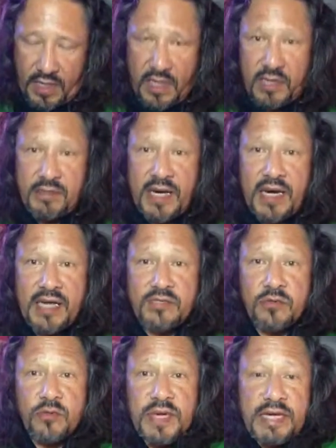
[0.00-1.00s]
there? My high
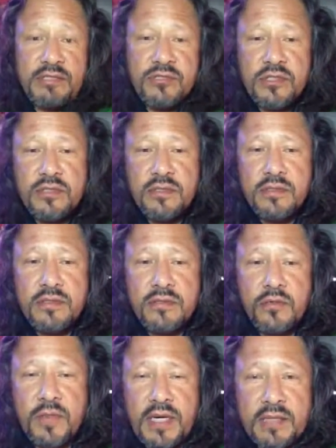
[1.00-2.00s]
school badge.
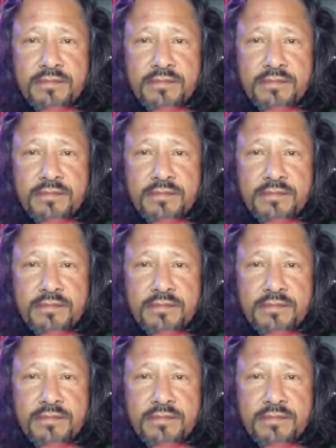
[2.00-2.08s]
Ooh,